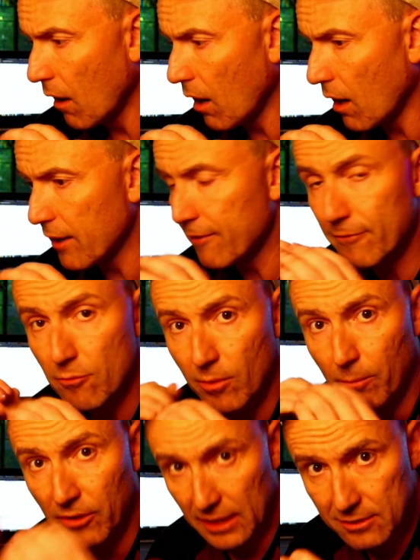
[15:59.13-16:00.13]
If you
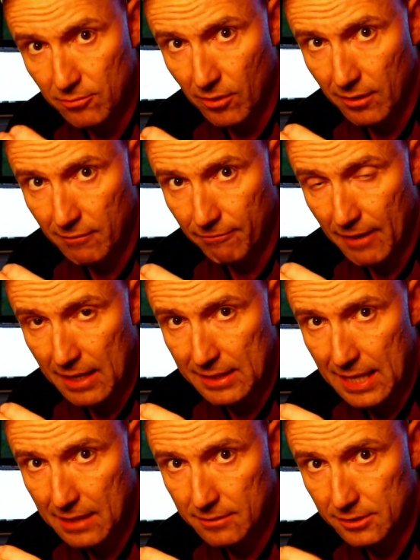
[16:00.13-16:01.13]
replace one of the
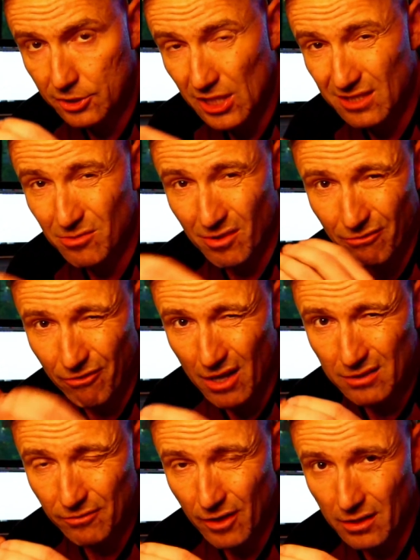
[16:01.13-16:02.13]
fatty acid chains with a
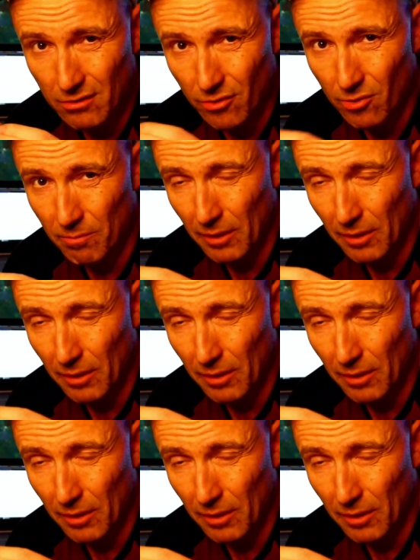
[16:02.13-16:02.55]
phosphate group